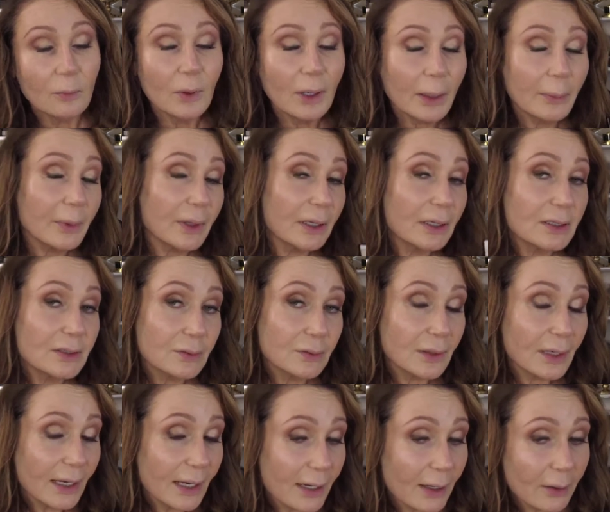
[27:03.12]
what I'm going to do
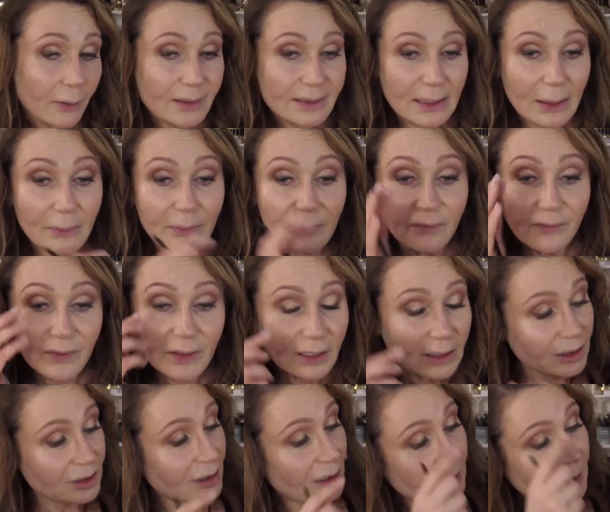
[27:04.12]
now as I'm
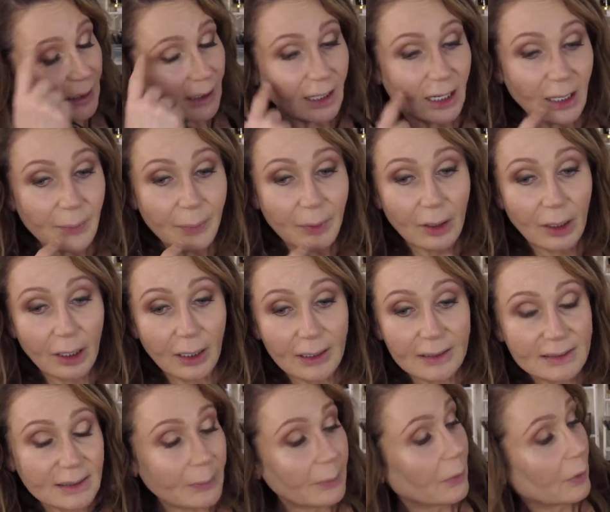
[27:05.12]
finishing the eye part is
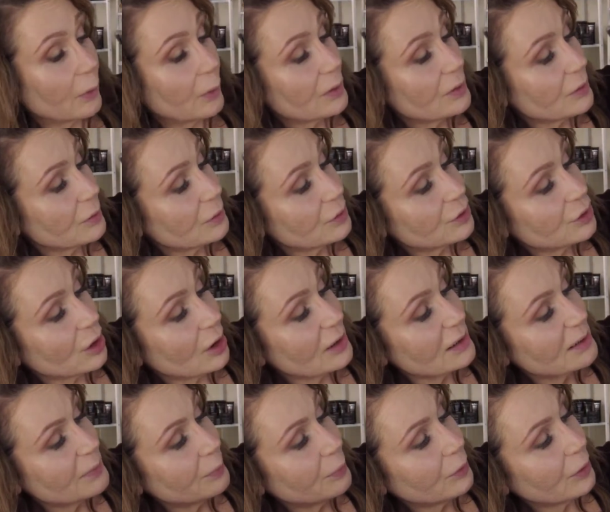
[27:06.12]
I'm going to
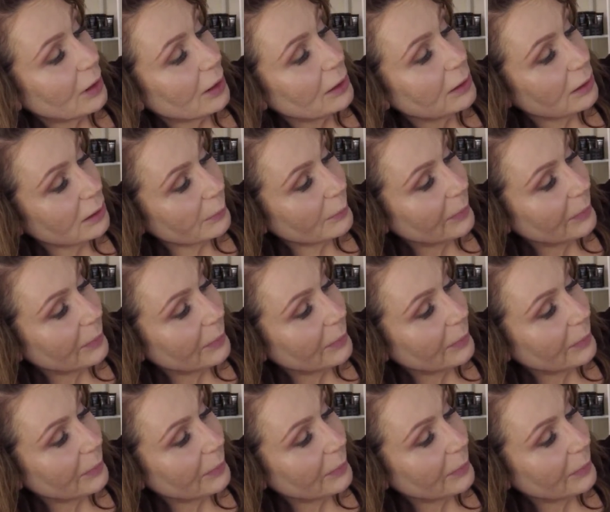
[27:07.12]
just put a little